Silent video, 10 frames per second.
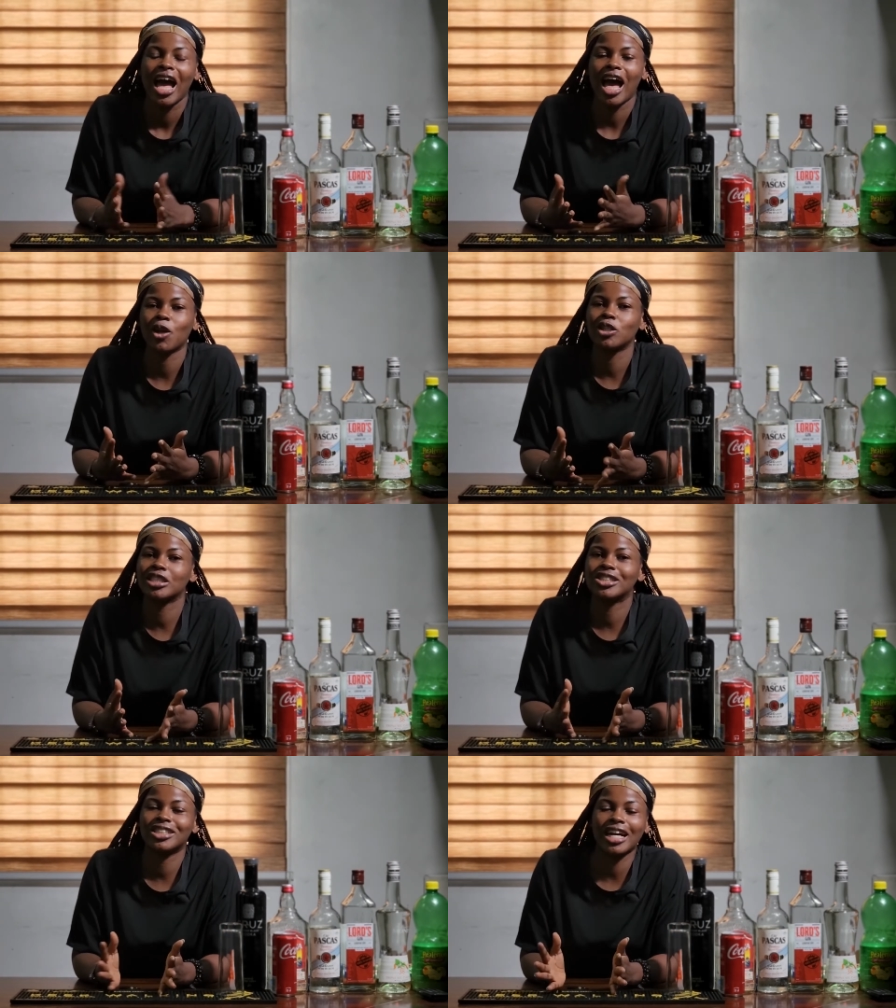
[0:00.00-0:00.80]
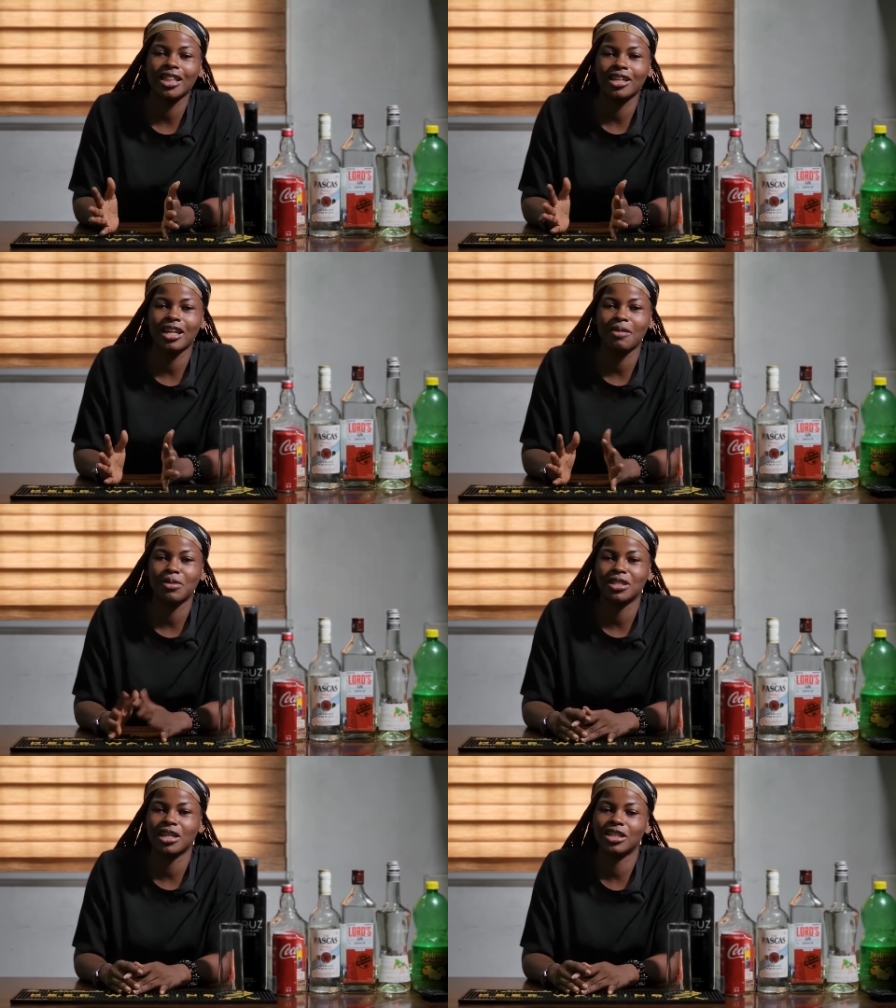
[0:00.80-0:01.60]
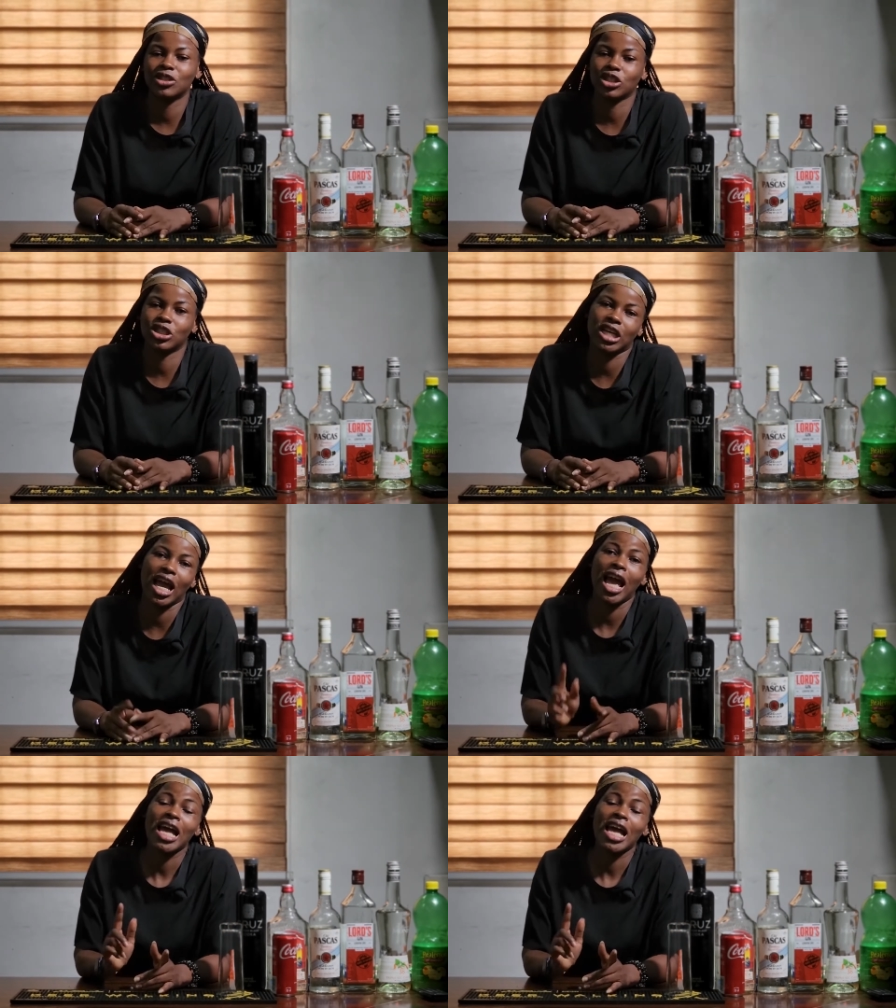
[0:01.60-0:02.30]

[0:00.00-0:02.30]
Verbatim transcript: and on this channel i basically just share